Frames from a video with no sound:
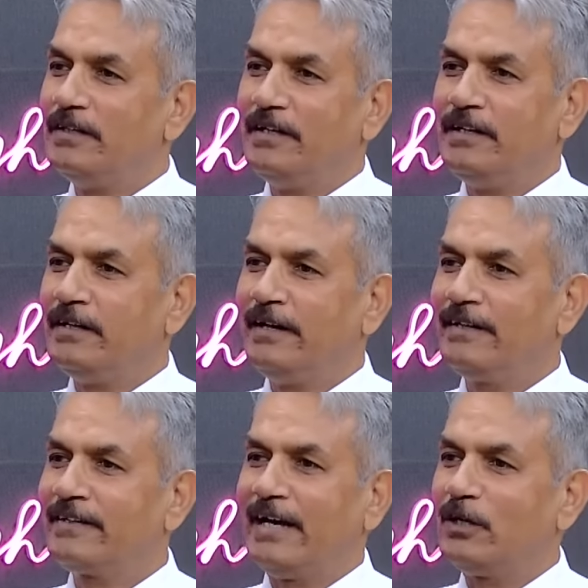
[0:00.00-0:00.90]
India
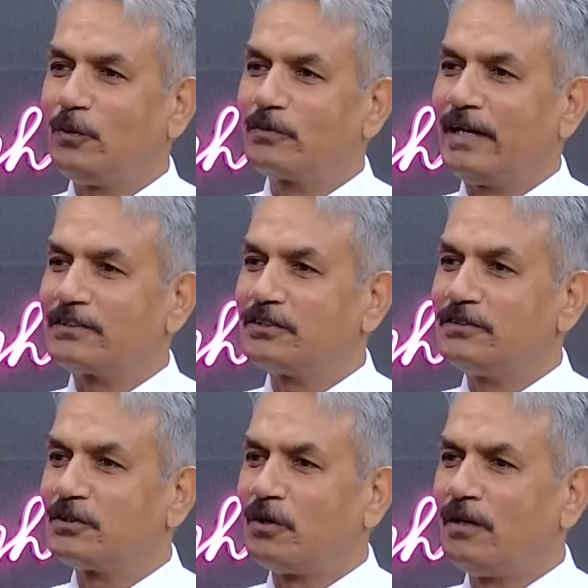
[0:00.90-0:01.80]
and carry out
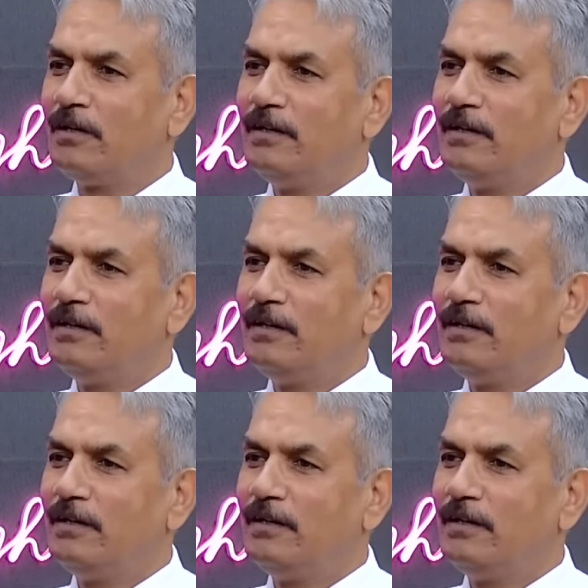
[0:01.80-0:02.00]
actions and all.